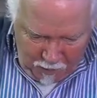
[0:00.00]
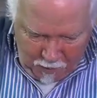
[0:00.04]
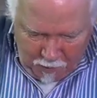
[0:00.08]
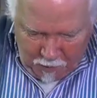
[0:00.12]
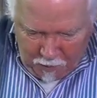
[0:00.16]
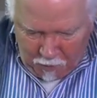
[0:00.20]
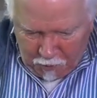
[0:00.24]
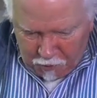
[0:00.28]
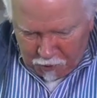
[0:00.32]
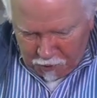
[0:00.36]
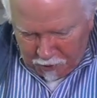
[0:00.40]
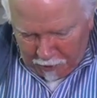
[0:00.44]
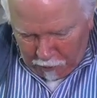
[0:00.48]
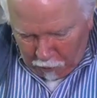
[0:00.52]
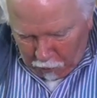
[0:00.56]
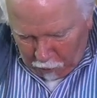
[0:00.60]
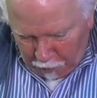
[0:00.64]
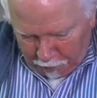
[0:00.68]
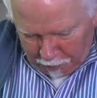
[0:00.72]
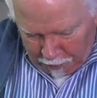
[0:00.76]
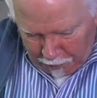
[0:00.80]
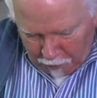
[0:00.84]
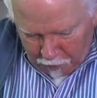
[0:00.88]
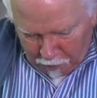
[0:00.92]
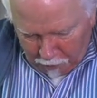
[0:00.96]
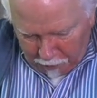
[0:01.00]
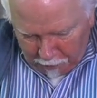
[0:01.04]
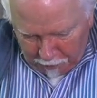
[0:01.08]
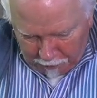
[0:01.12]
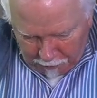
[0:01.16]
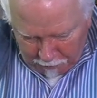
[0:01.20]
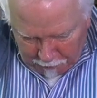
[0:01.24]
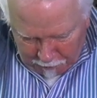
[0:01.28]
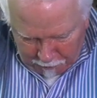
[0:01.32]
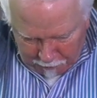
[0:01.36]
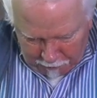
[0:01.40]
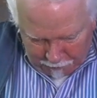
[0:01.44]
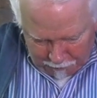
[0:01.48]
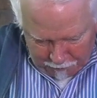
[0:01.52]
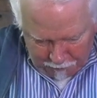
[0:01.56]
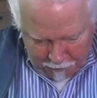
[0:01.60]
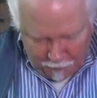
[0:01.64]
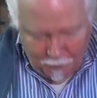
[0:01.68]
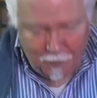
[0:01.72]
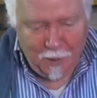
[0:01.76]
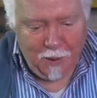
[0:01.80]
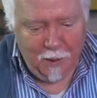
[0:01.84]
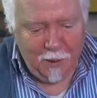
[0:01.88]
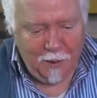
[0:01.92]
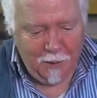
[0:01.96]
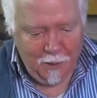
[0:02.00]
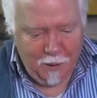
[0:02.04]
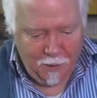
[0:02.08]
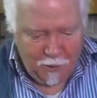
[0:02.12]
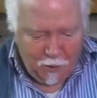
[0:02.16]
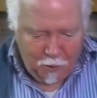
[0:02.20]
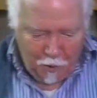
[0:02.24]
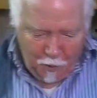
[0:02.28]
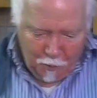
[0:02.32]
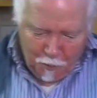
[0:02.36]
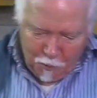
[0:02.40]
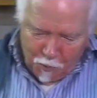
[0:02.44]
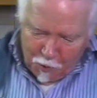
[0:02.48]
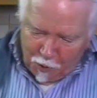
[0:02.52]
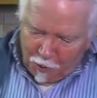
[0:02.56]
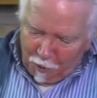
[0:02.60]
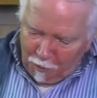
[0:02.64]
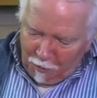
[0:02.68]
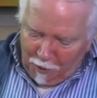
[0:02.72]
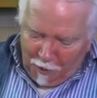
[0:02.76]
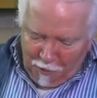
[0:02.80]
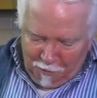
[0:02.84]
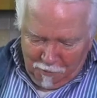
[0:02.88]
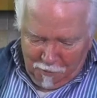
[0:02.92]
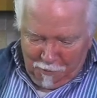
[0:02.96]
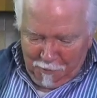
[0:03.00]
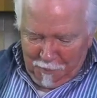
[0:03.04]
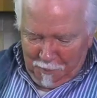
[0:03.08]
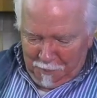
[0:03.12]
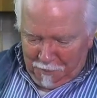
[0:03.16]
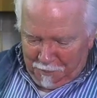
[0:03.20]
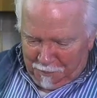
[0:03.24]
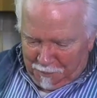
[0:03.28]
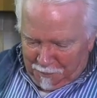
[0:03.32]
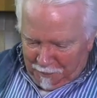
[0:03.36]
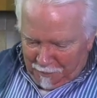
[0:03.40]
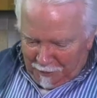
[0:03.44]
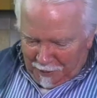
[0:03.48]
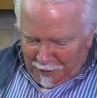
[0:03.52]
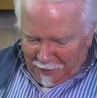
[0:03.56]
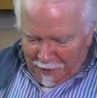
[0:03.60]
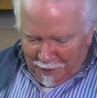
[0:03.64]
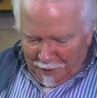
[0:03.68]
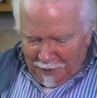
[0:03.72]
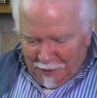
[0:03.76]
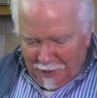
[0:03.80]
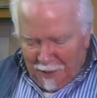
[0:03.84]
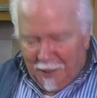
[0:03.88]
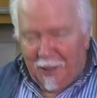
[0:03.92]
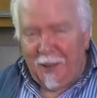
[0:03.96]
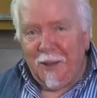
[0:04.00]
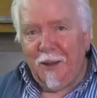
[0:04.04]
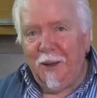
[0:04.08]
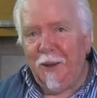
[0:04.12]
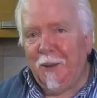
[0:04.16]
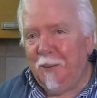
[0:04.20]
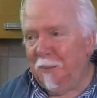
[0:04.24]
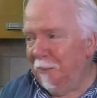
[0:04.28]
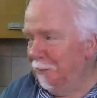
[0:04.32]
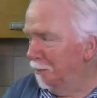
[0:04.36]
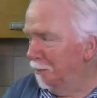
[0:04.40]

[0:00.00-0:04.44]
because they're all broken and the crumbs come off. Hey ho,